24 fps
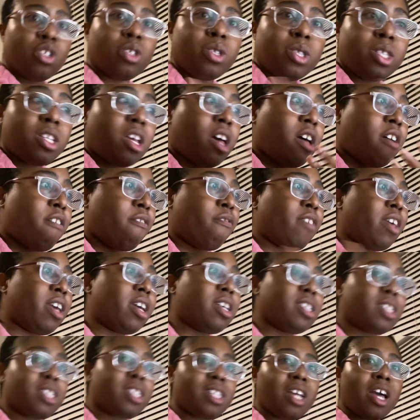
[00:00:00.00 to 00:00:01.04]
stuff.
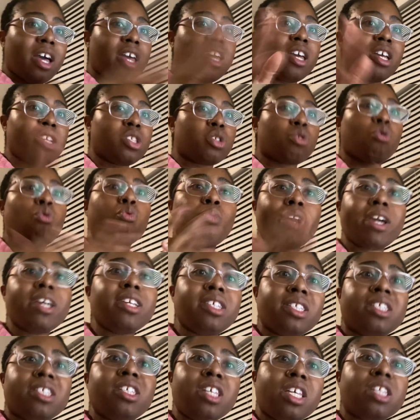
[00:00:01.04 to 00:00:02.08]
It's
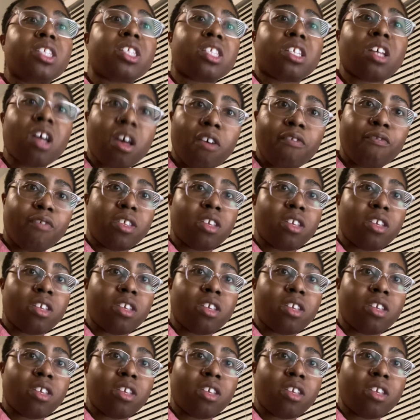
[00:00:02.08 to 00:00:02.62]
crazy stuff